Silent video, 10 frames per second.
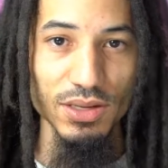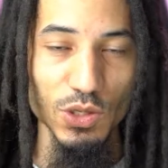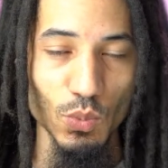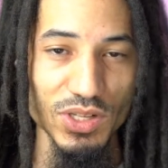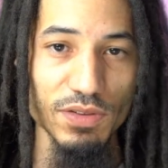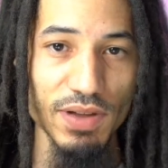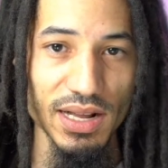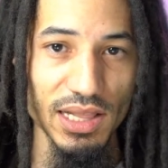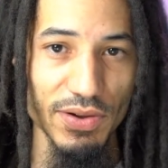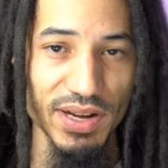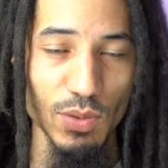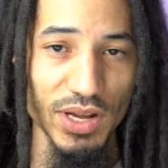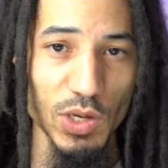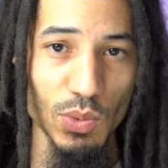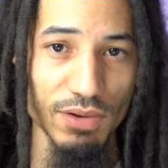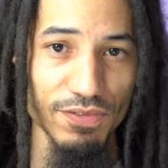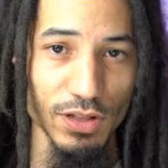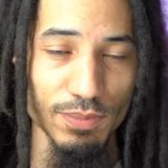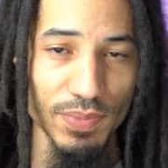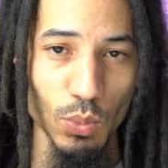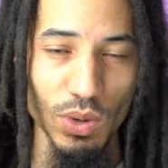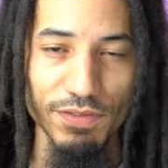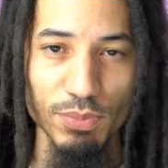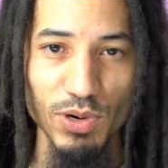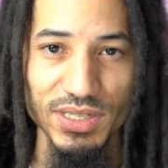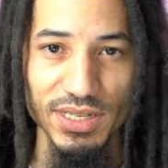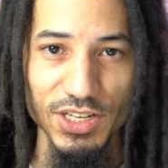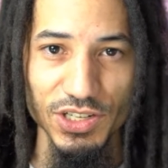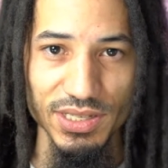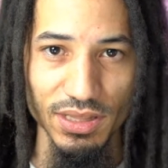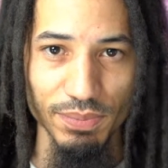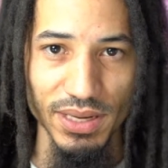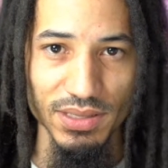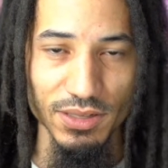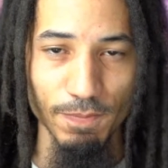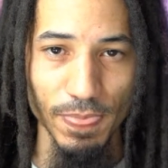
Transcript: So once you've got clarity on what you want to film, what if your presentation isn't the best?